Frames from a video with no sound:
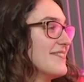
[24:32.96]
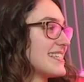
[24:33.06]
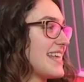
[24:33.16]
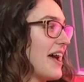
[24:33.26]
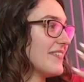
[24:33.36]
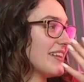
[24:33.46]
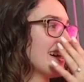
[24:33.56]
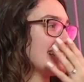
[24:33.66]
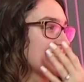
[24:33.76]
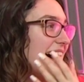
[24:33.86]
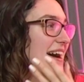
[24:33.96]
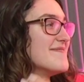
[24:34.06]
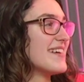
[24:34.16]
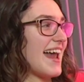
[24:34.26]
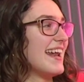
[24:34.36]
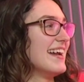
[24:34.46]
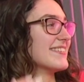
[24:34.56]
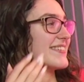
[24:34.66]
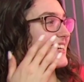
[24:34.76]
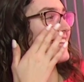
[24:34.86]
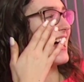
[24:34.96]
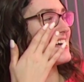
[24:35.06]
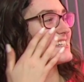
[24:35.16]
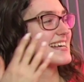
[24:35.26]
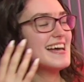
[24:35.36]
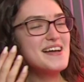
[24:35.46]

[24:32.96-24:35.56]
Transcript: Sam looks up, and I didn't realize,